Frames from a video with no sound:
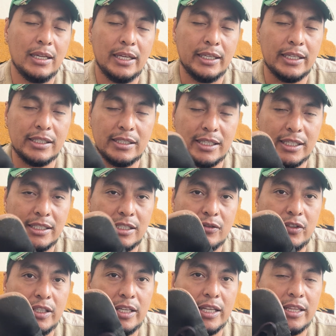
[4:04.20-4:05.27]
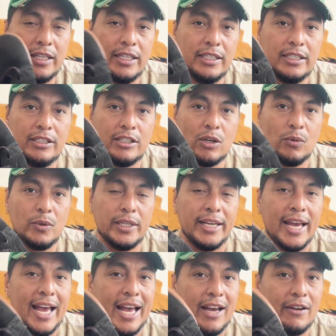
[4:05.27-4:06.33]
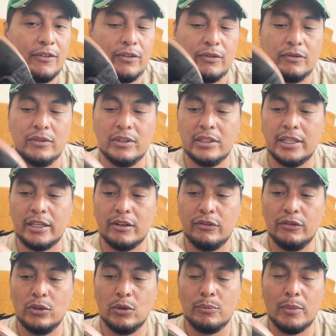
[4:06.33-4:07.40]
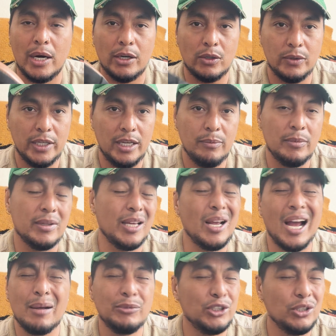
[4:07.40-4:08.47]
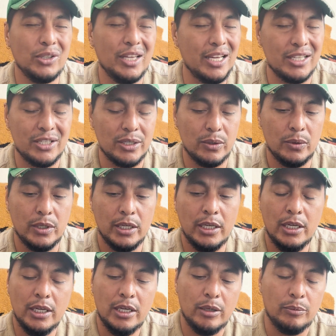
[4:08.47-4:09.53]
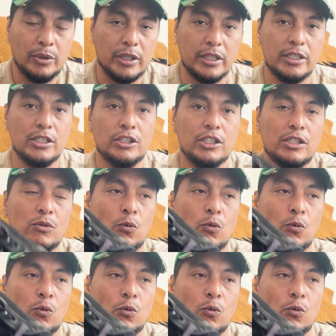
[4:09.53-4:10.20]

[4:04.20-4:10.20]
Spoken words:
like extensively, and these don't really have like a full model name. I'm sure they do, but these are just